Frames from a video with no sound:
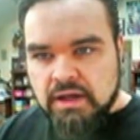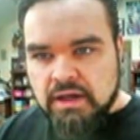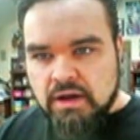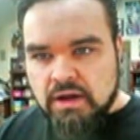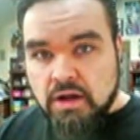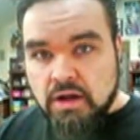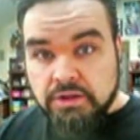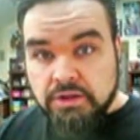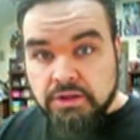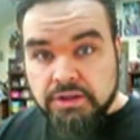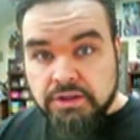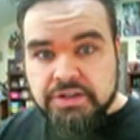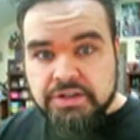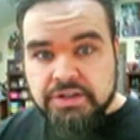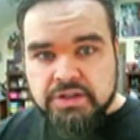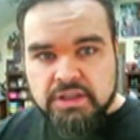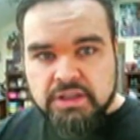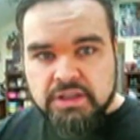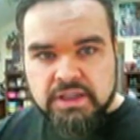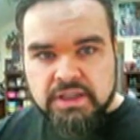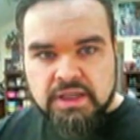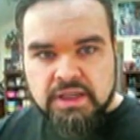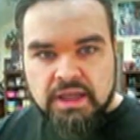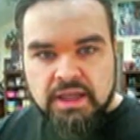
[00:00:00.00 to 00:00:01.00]
all
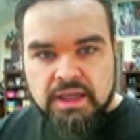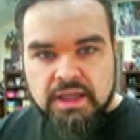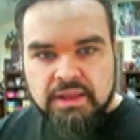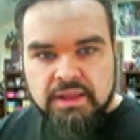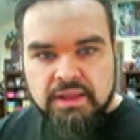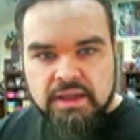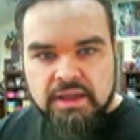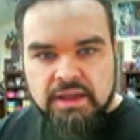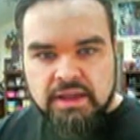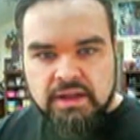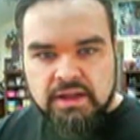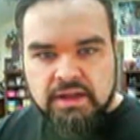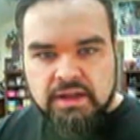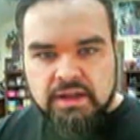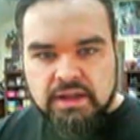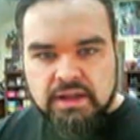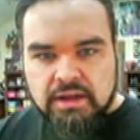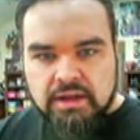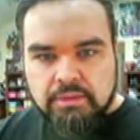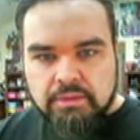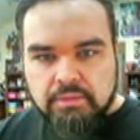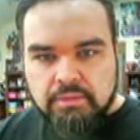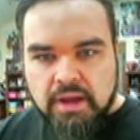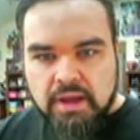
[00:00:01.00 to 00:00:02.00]
digitally, and then
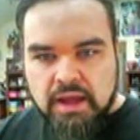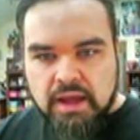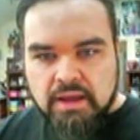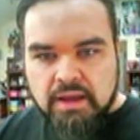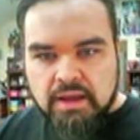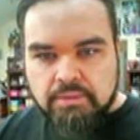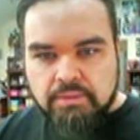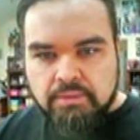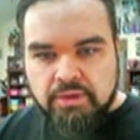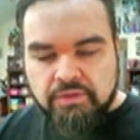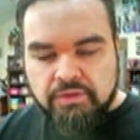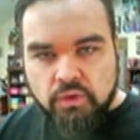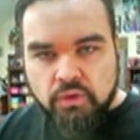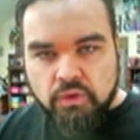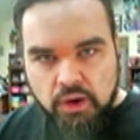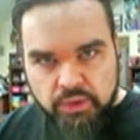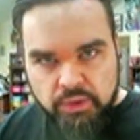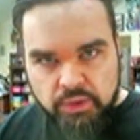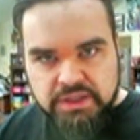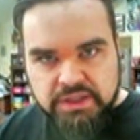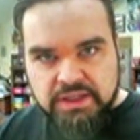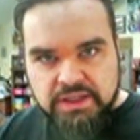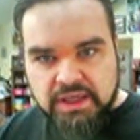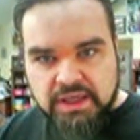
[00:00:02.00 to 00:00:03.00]
before I
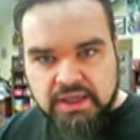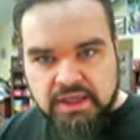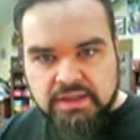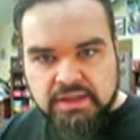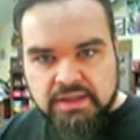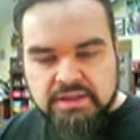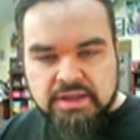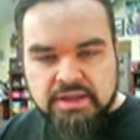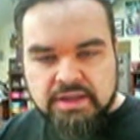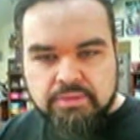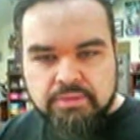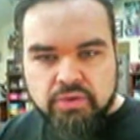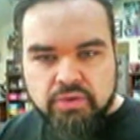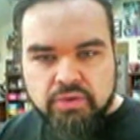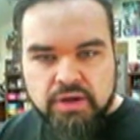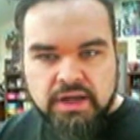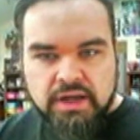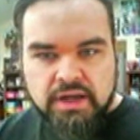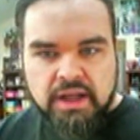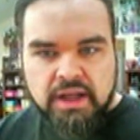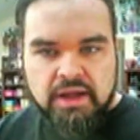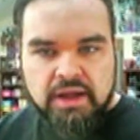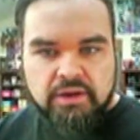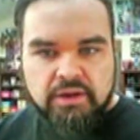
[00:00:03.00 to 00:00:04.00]
went to inks, I
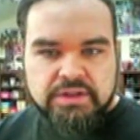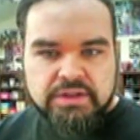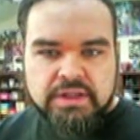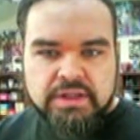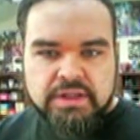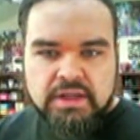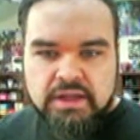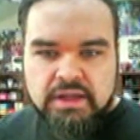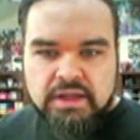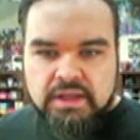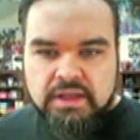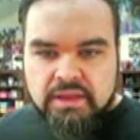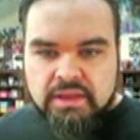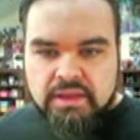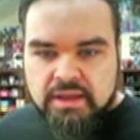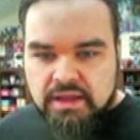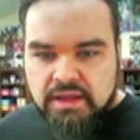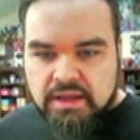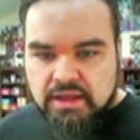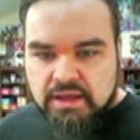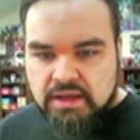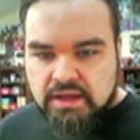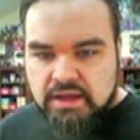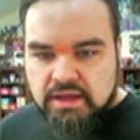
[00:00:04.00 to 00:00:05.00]
printed out
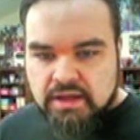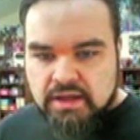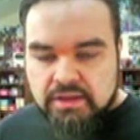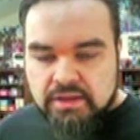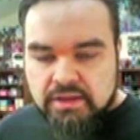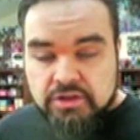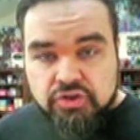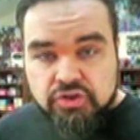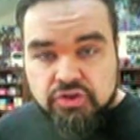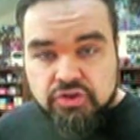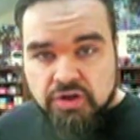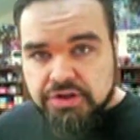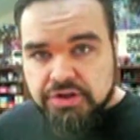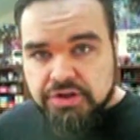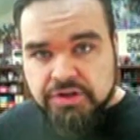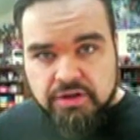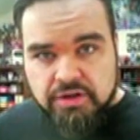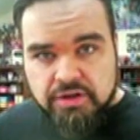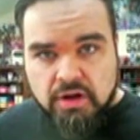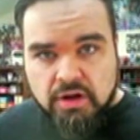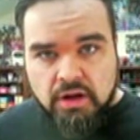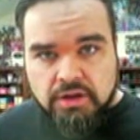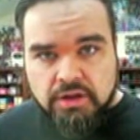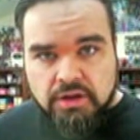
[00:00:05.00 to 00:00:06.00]
the
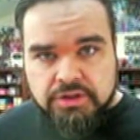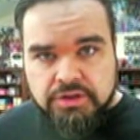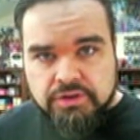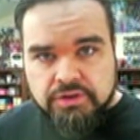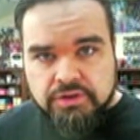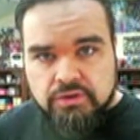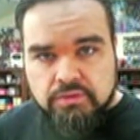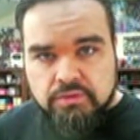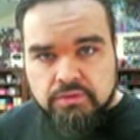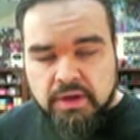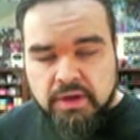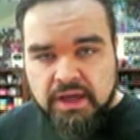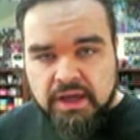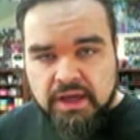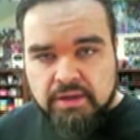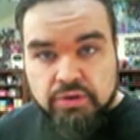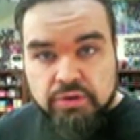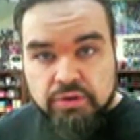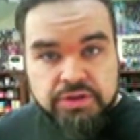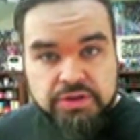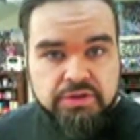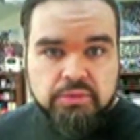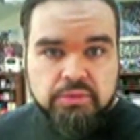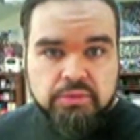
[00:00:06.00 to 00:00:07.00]
structure onto my
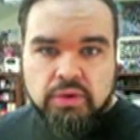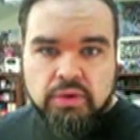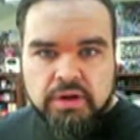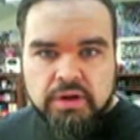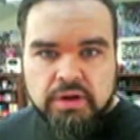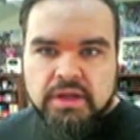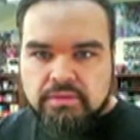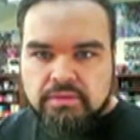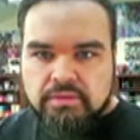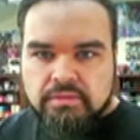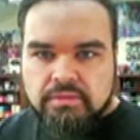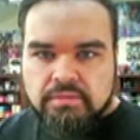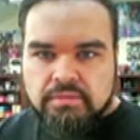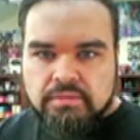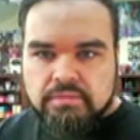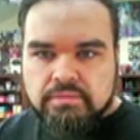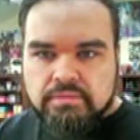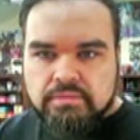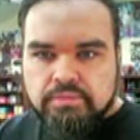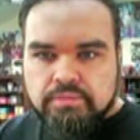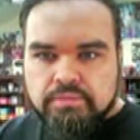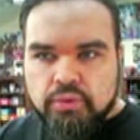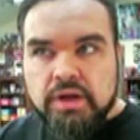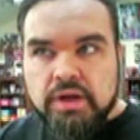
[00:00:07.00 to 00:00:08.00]
Bristol board,
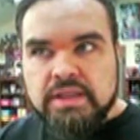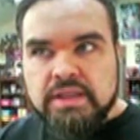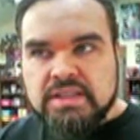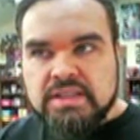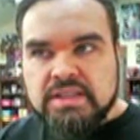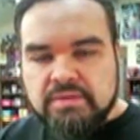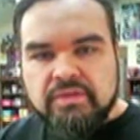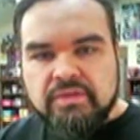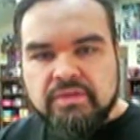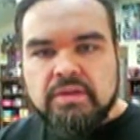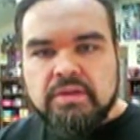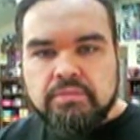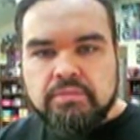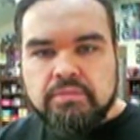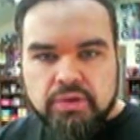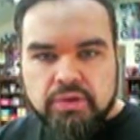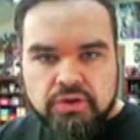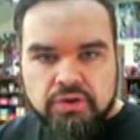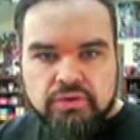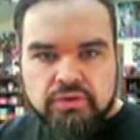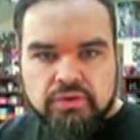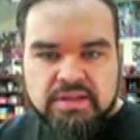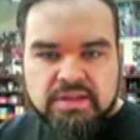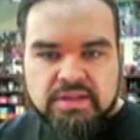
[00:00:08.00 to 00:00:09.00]
printing some of it in
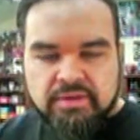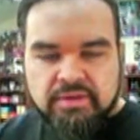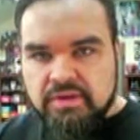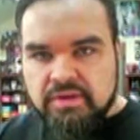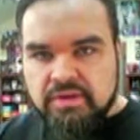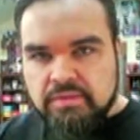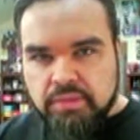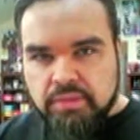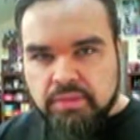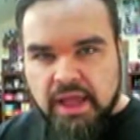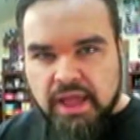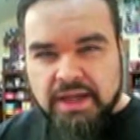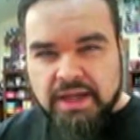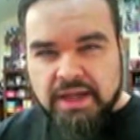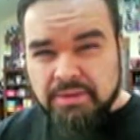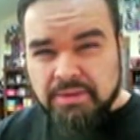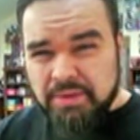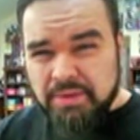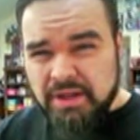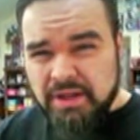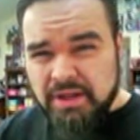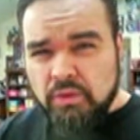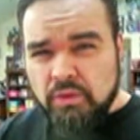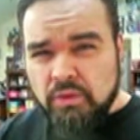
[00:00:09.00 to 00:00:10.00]
blue and some of it in black,
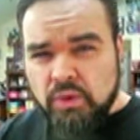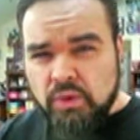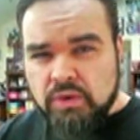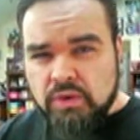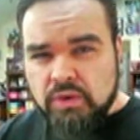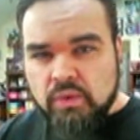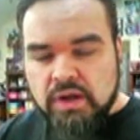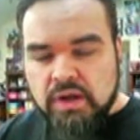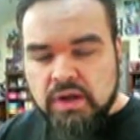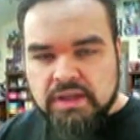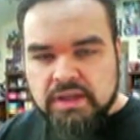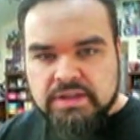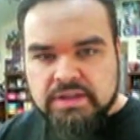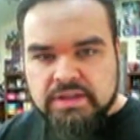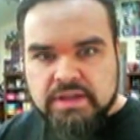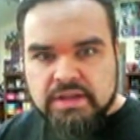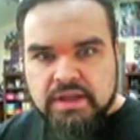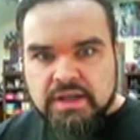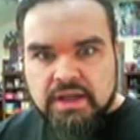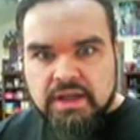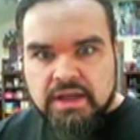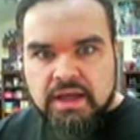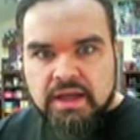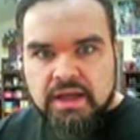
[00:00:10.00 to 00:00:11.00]
depending on what it was.
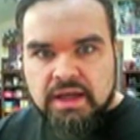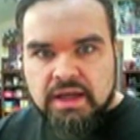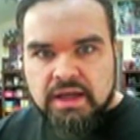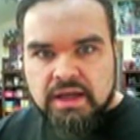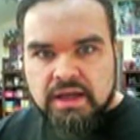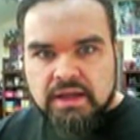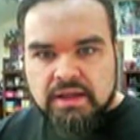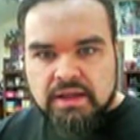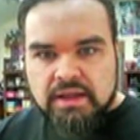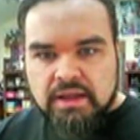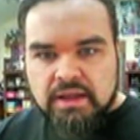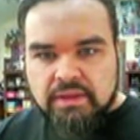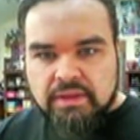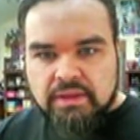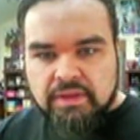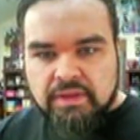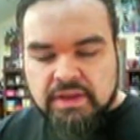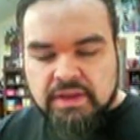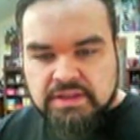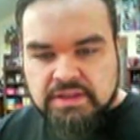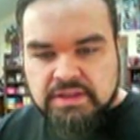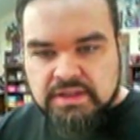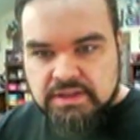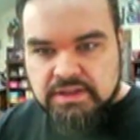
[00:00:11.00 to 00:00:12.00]
And then
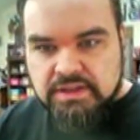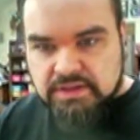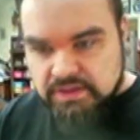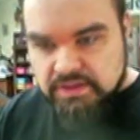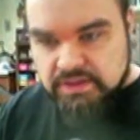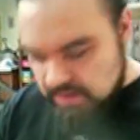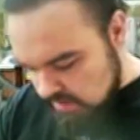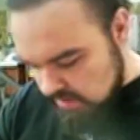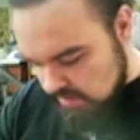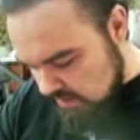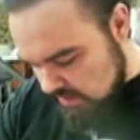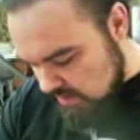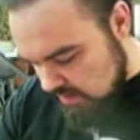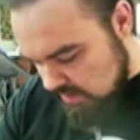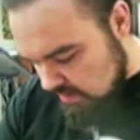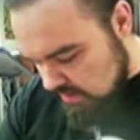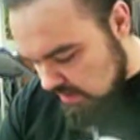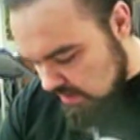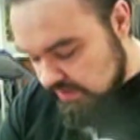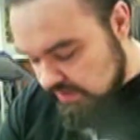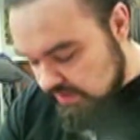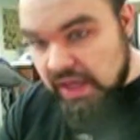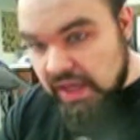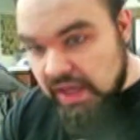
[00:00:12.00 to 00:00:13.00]
this is
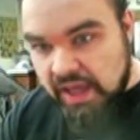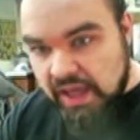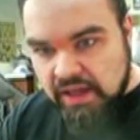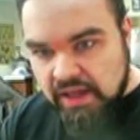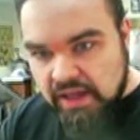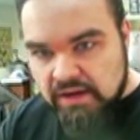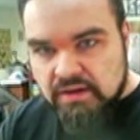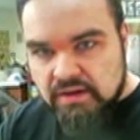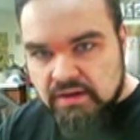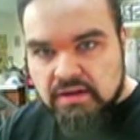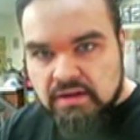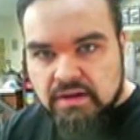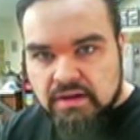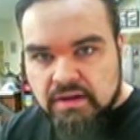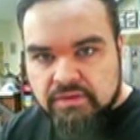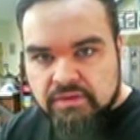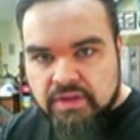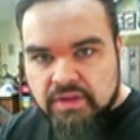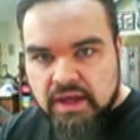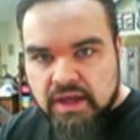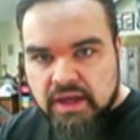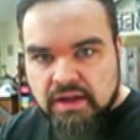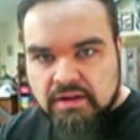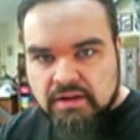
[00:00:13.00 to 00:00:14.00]
a scan of
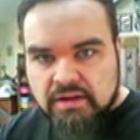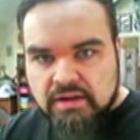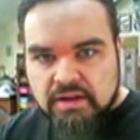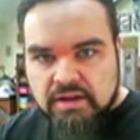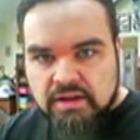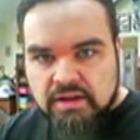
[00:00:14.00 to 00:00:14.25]
that